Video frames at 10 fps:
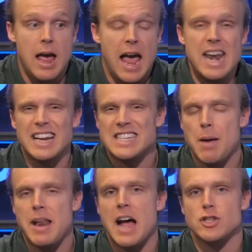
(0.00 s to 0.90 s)
And Nick
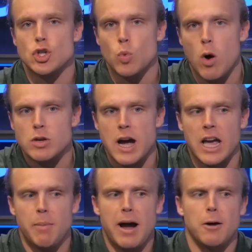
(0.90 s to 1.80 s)
Saban has this quote
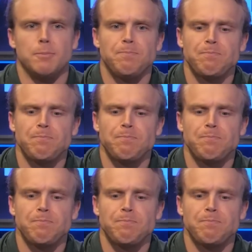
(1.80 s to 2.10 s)
talking about